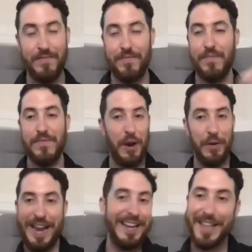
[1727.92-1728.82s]
not
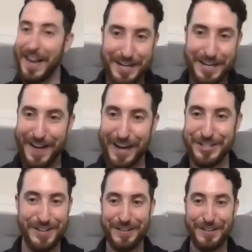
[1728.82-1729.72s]
only executive
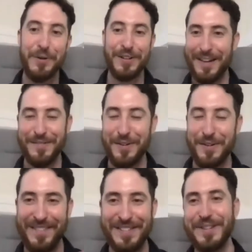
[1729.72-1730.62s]
action on the local level with
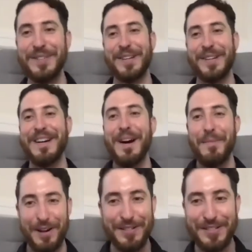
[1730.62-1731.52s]
Gavin Newsom,
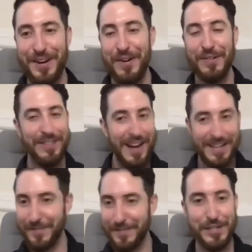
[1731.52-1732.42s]
but also
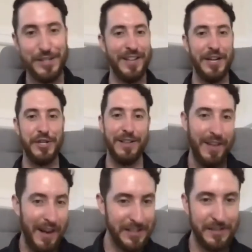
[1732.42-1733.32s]
lots of legislation,
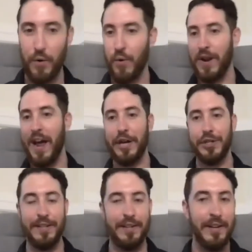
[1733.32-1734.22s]
lots of court
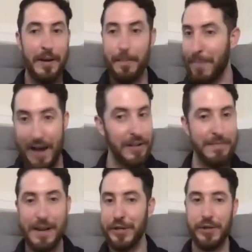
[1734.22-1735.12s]
action, ballot
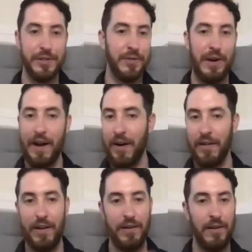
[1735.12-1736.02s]
measures are
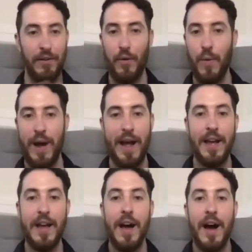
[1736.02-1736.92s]
all along the way.
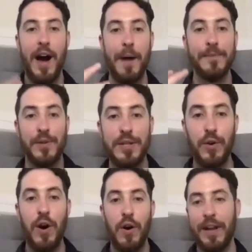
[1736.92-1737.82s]
So these
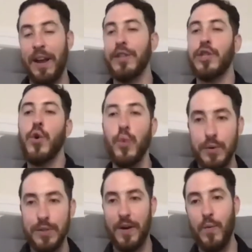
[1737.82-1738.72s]
are all kind of the
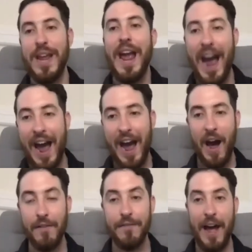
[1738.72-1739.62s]
tools that we
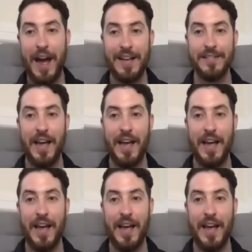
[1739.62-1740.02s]
have as